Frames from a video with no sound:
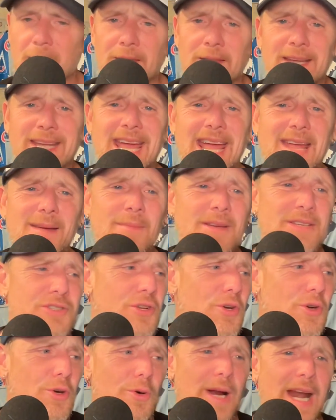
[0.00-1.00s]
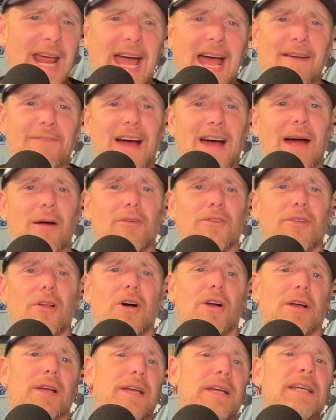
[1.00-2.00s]
The game is 2.5 hours
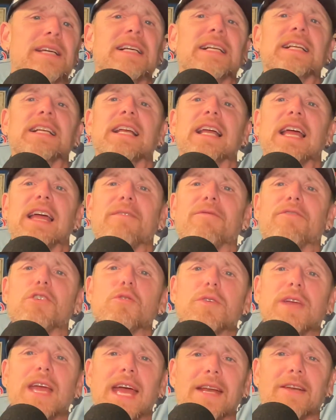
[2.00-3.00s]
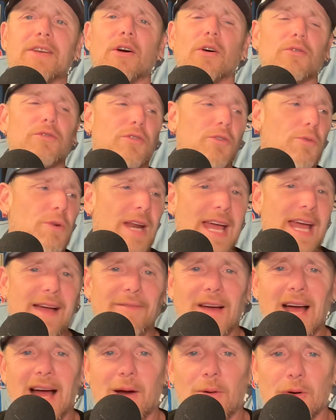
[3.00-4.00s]
long. If you can't go
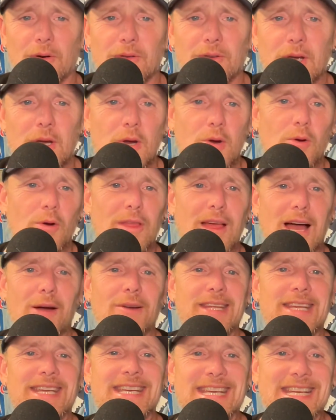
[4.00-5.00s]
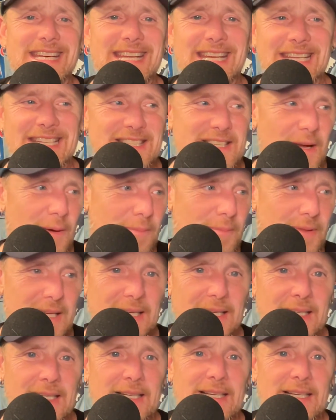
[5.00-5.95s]
2.5 hours without eating something,